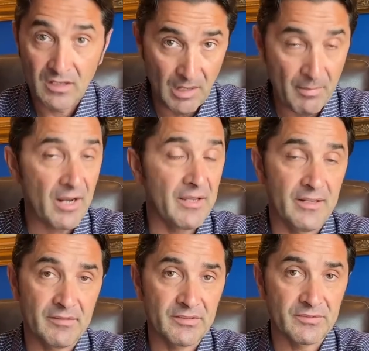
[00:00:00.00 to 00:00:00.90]
Kamala
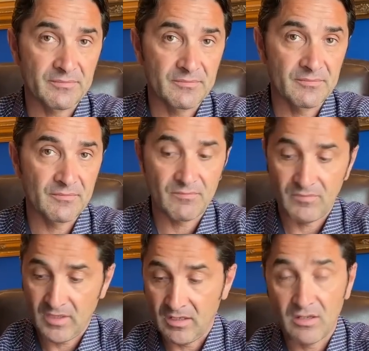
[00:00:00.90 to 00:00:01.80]
Harris,
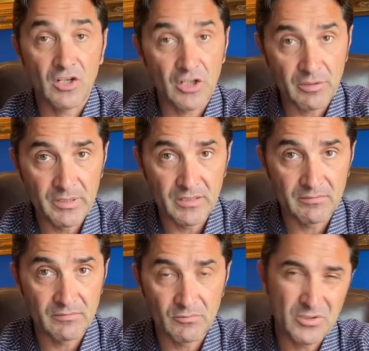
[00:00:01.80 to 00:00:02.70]

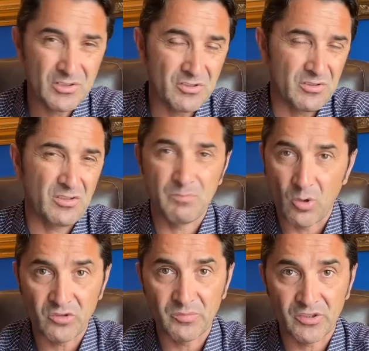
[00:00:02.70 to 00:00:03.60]
Kirby, which is just a
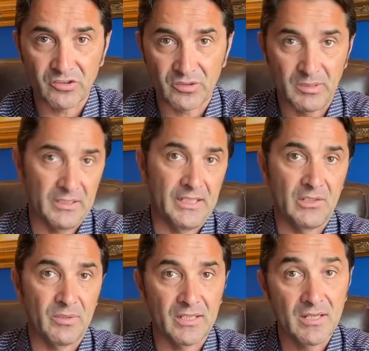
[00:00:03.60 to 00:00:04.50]
spokesperson, but
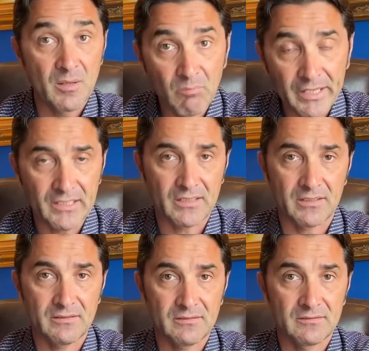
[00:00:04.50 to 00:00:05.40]
anyway,
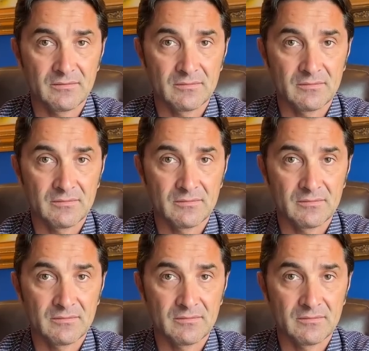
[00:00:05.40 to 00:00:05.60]
Blinken,